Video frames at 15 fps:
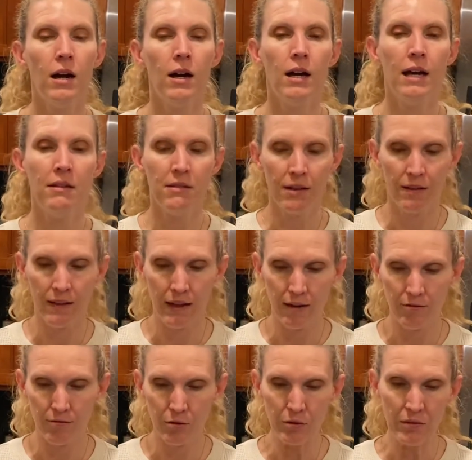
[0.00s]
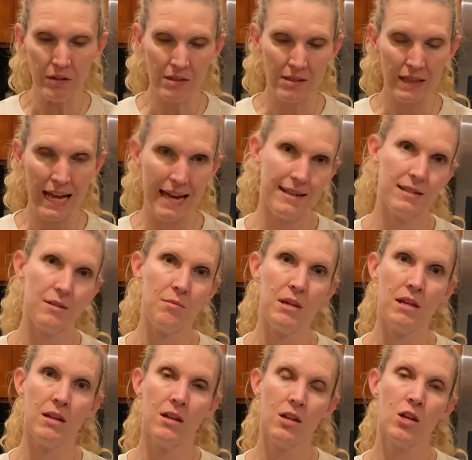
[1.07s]
and then that fullness lasts
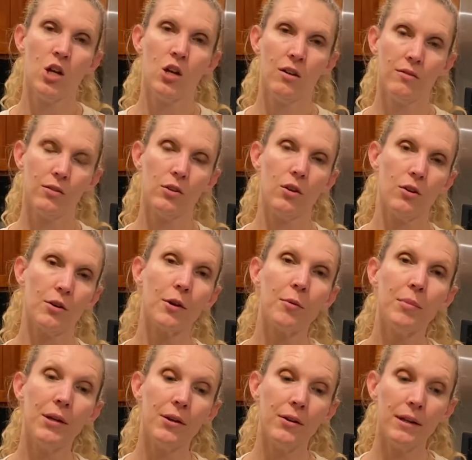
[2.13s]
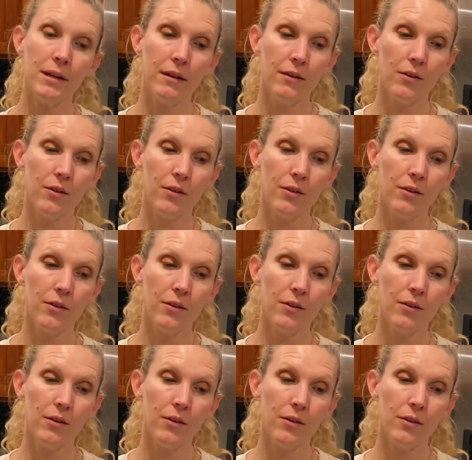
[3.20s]
me for a longer period.